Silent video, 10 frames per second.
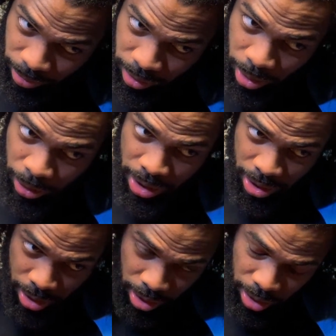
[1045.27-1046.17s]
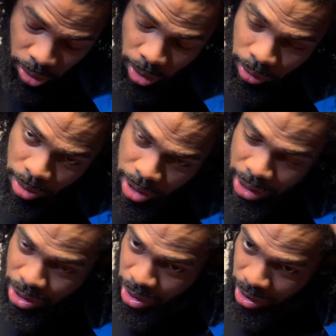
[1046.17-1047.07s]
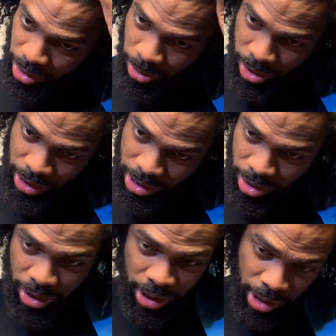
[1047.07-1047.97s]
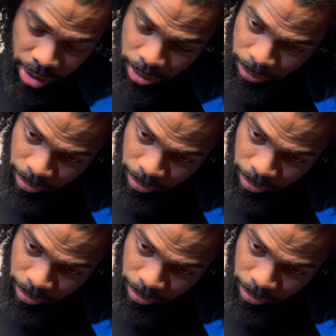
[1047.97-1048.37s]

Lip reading: The ones cornrows against your head, those are easier to take out.